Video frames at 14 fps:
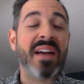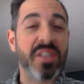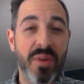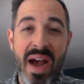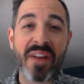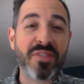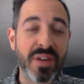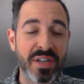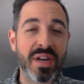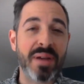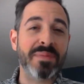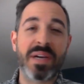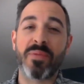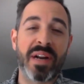so after I
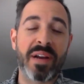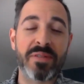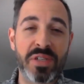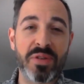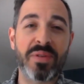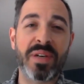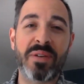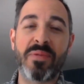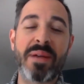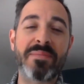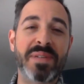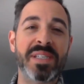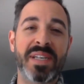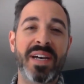dropped out when I was doing
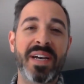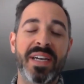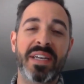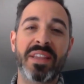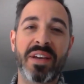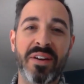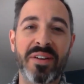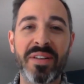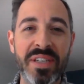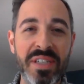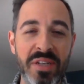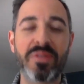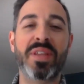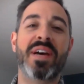web design in the
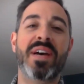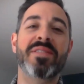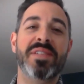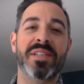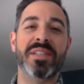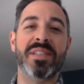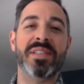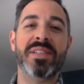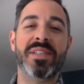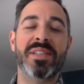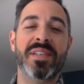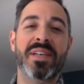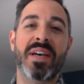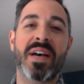early
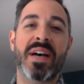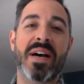2000s,